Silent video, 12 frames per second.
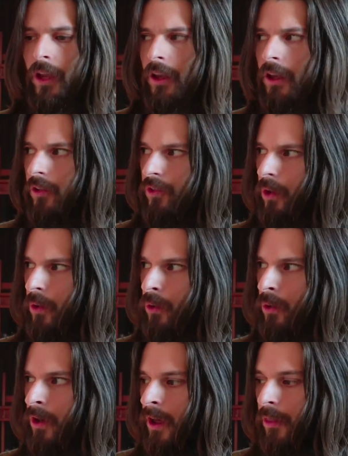
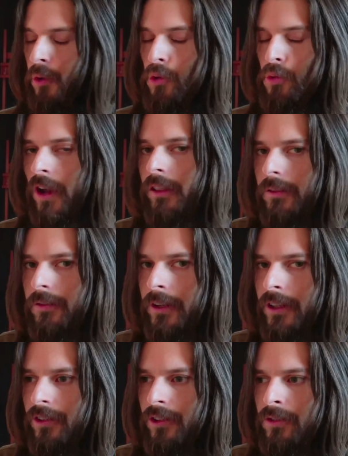So they're
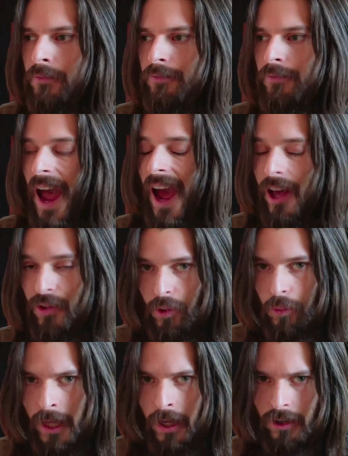relevant as
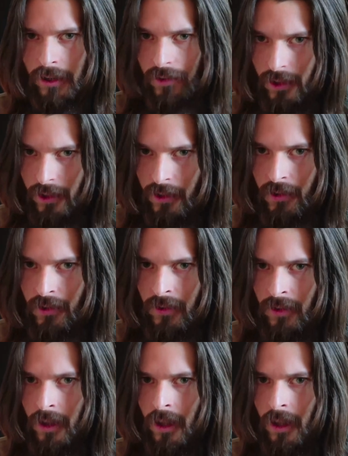appearances,